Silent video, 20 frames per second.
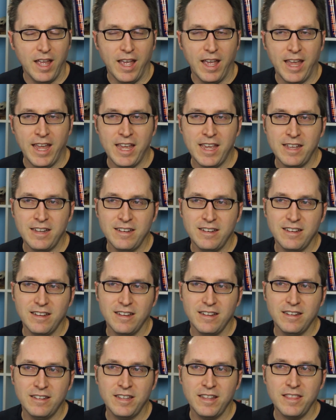And
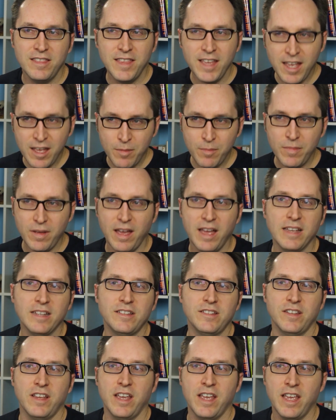to them, I
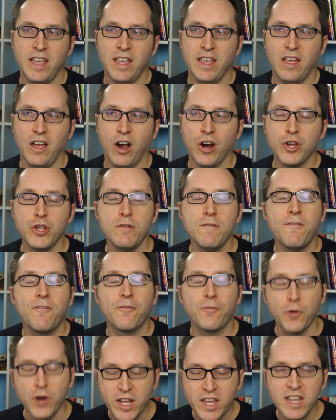say, are you
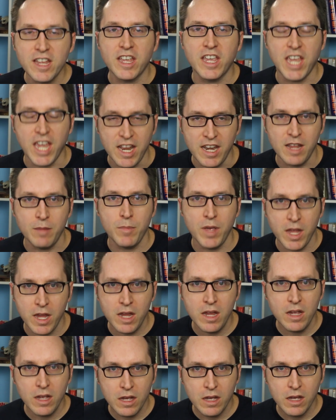freaking kidding me?